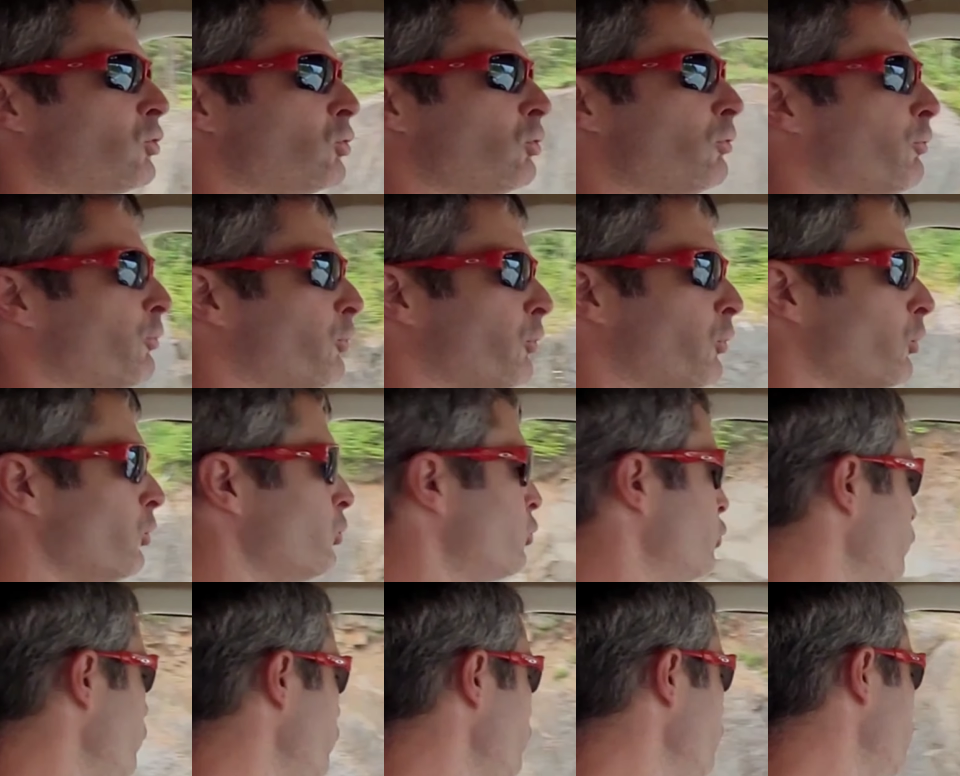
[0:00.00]
so for
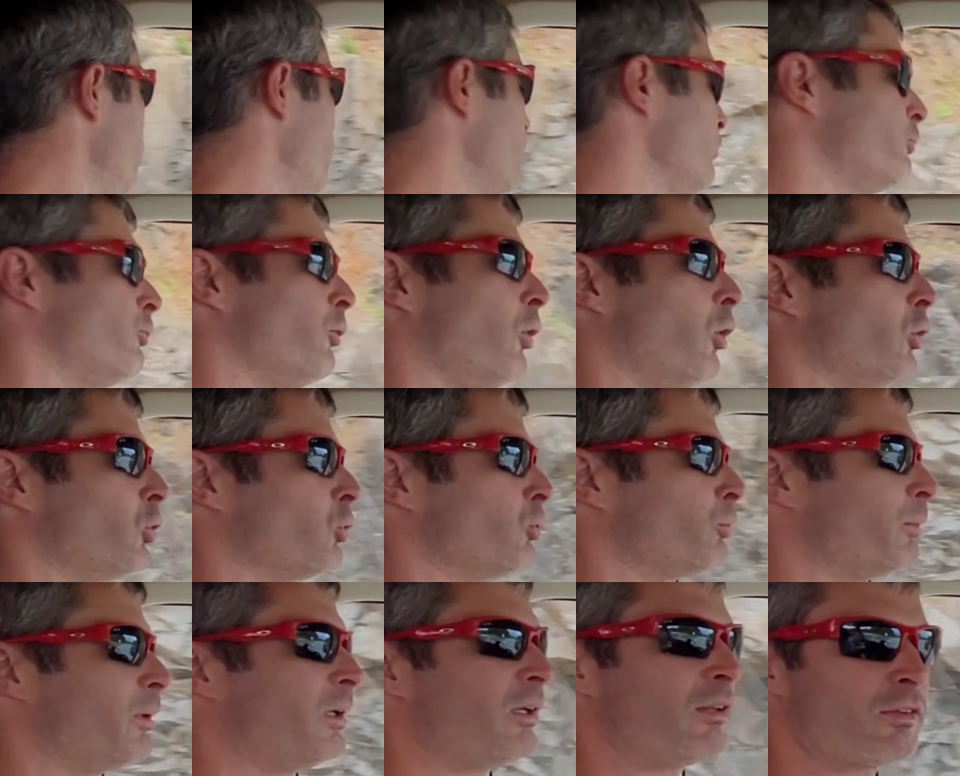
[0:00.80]
those of you who've been
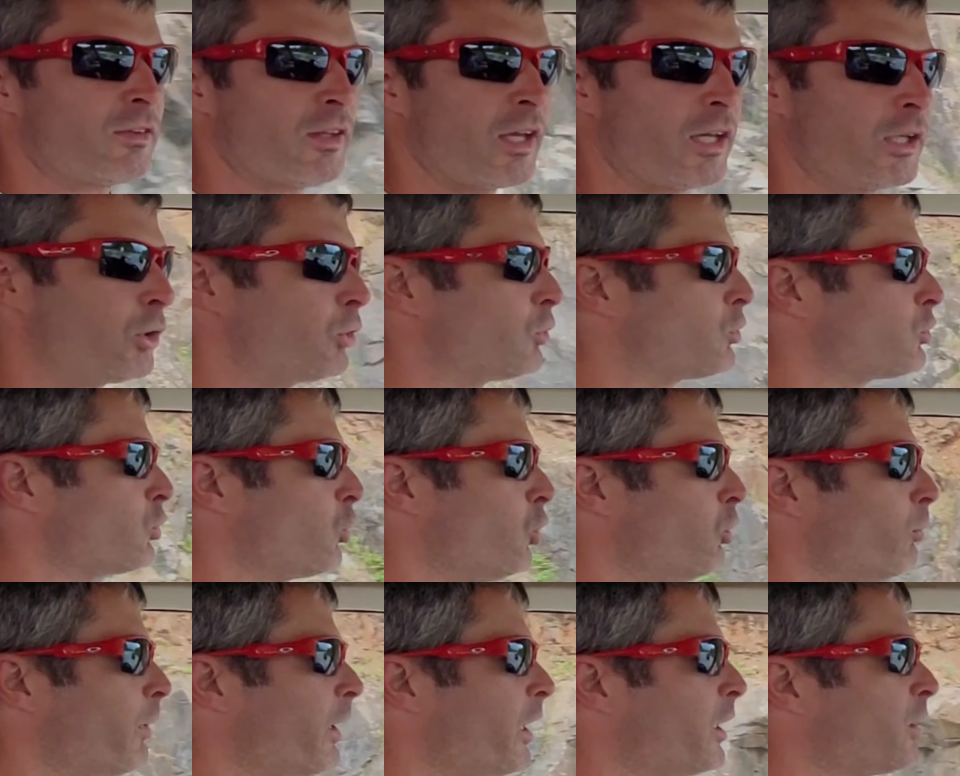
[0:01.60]
following me, thank you
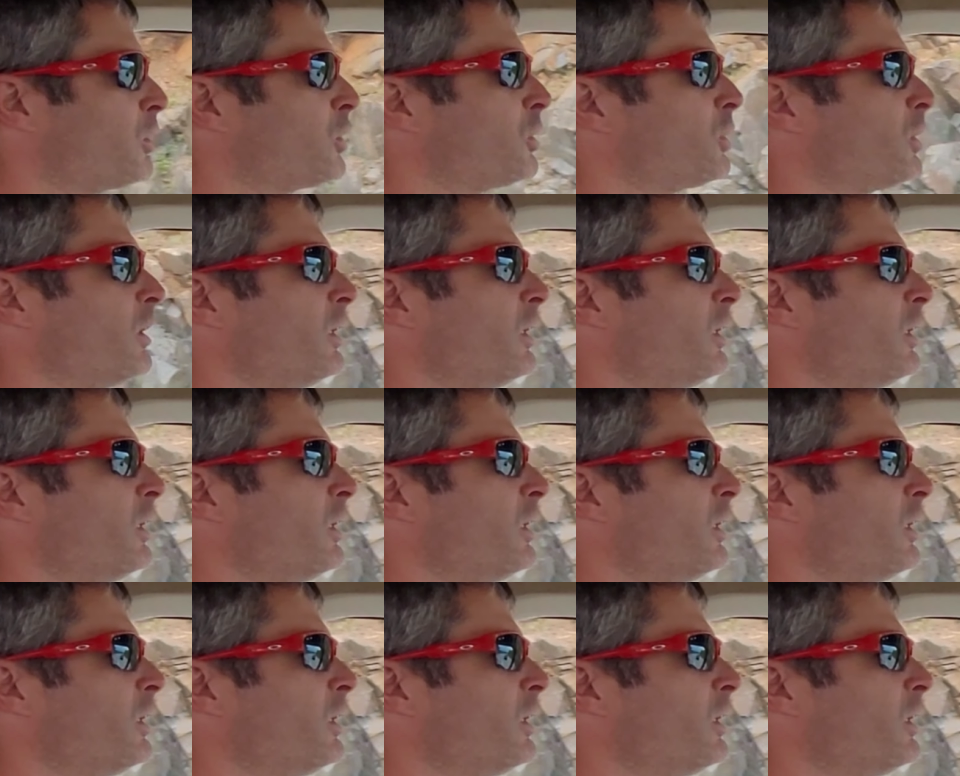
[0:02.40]
so much.